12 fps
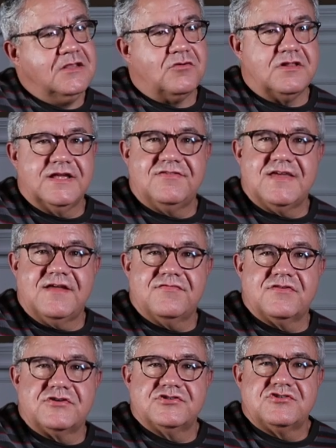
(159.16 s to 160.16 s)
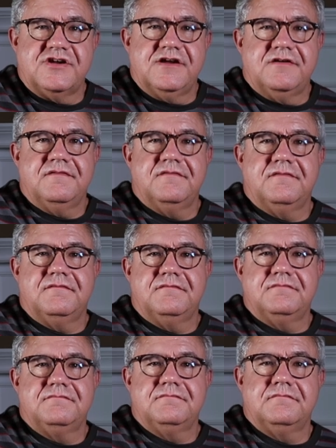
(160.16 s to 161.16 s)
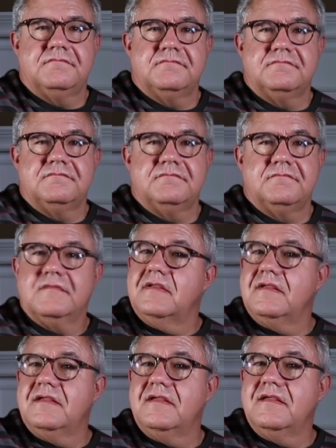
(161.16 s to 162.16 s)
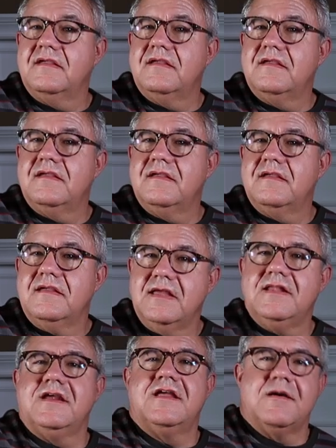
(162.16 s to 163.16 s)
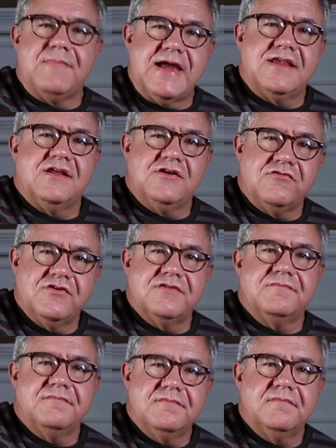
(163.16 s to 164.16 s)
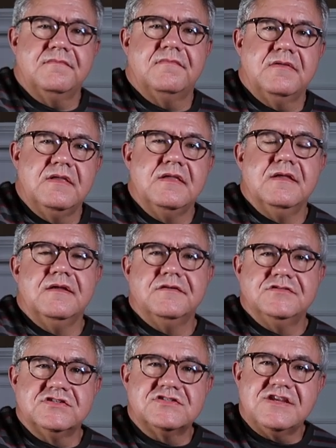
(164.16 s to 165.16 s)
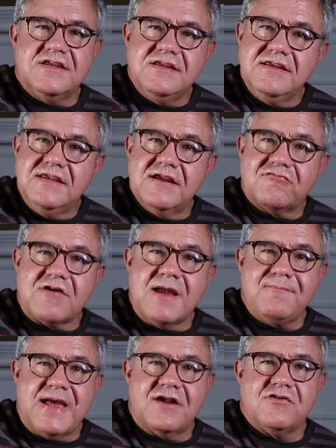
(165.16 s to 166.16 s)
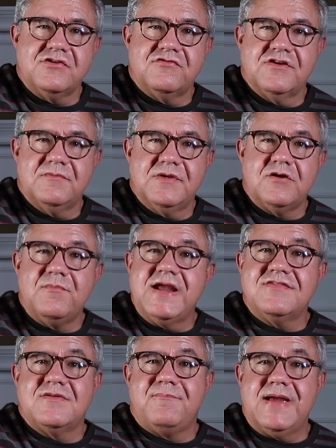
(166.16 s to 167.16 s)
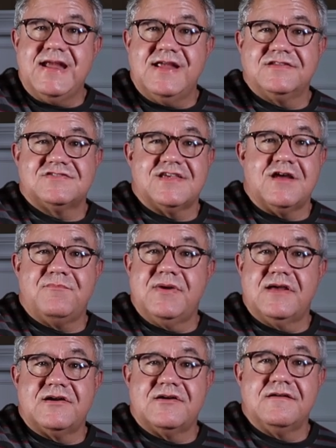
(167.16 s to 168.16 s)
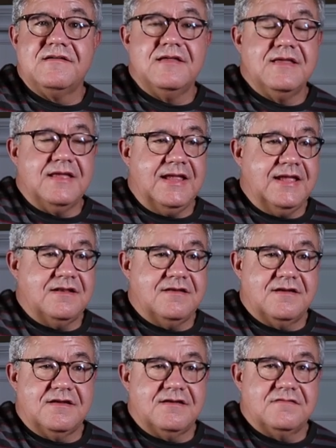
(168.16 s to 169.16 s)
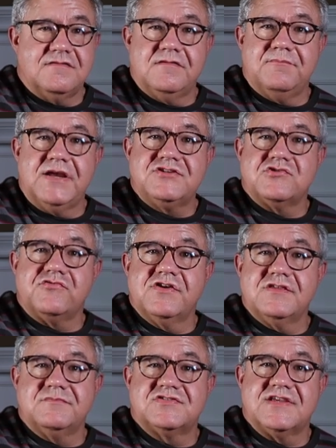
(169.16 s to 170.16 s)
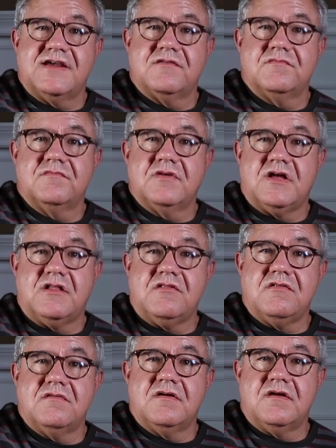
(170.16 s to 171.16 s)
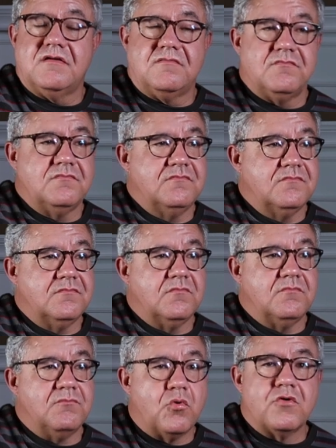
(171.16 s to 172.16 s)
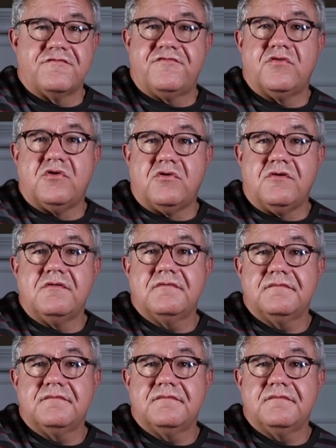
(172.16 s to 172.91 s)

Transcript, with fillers: don't want to let that third string and then come back in your rhythm. Just get right back on your rhythm. It'll make the band sound better and uh, it makes your rhythm sound all, all more full.